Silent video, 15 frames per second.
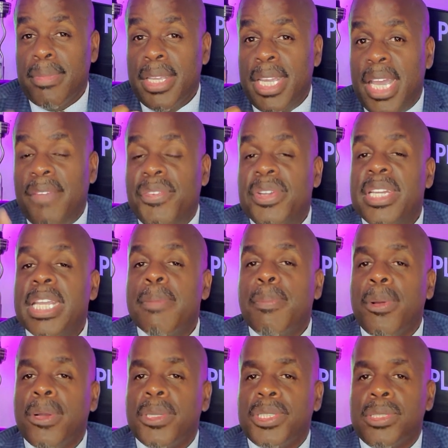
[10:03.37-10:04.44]
If you need
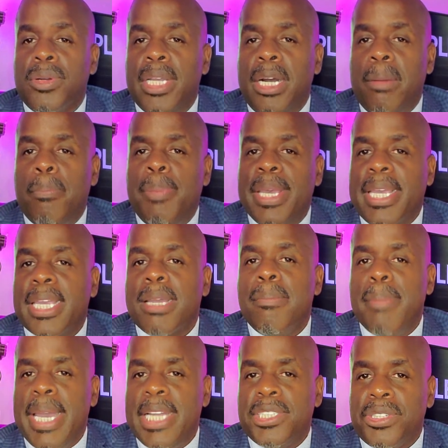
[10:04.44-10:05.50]
personal help picking a
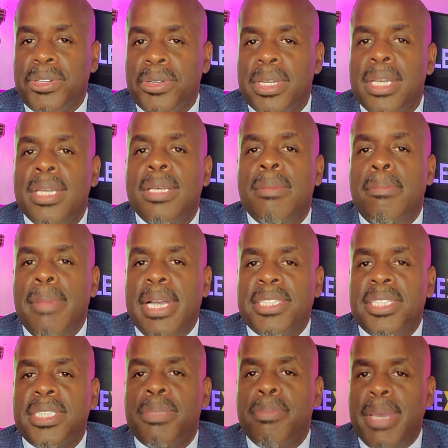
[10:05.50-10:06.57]
major,
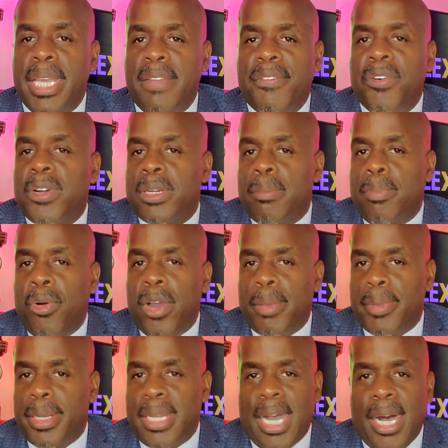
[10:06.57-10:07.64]
message me for an
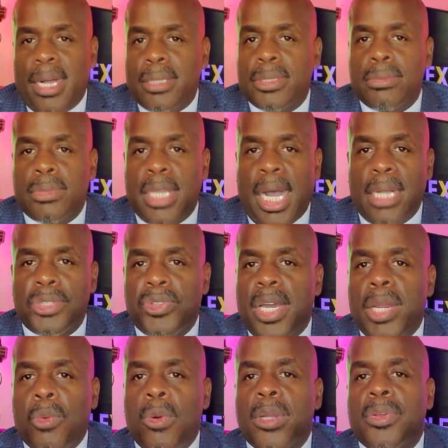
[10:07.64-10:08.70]
appointment. I'll try
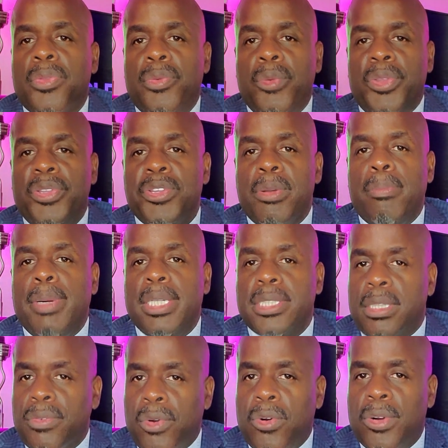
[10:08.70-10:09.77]
to work within your budget,
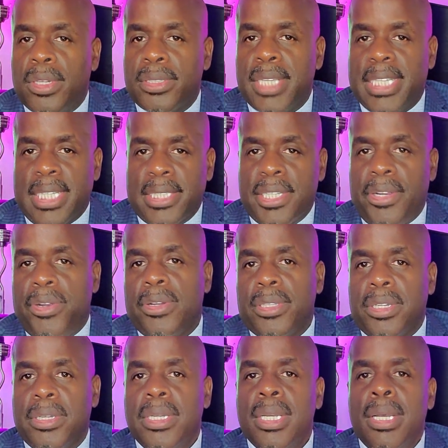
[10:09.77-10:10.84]
of course, as I said
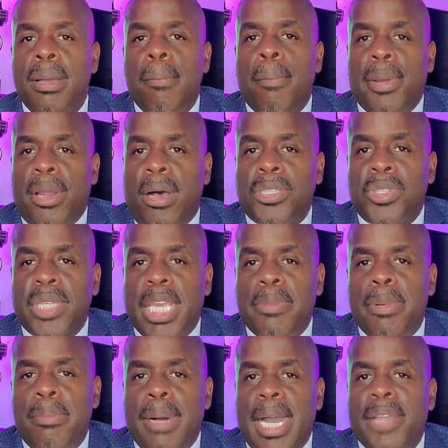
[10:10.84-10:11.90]
earlier. But also keep
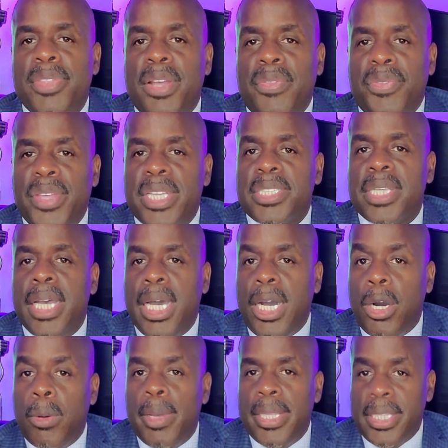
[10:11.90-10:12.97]
in mind that this
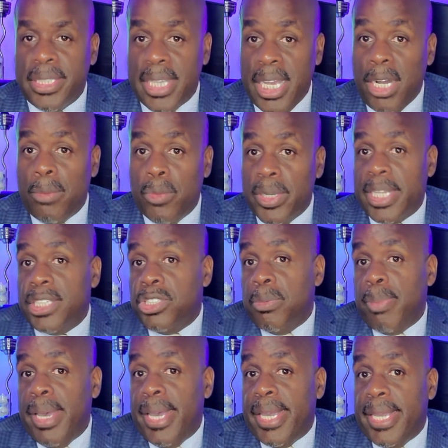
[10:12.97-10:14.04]
help will get you
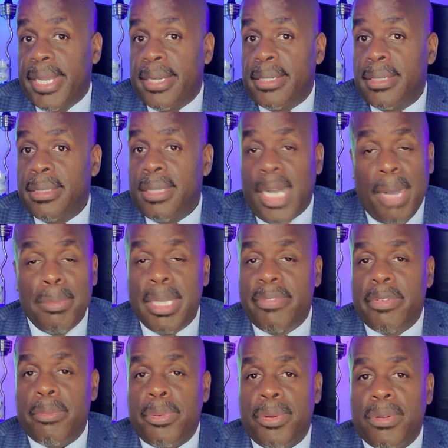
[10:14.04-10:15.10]
paid. I'm
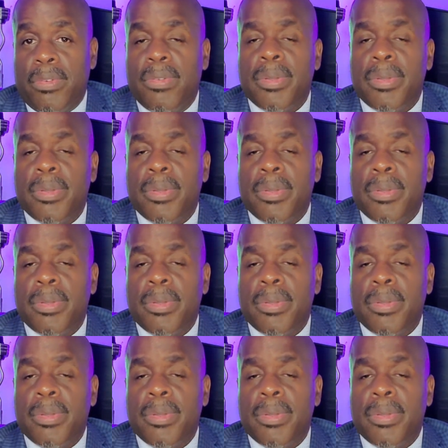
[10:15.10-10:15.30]
living proof.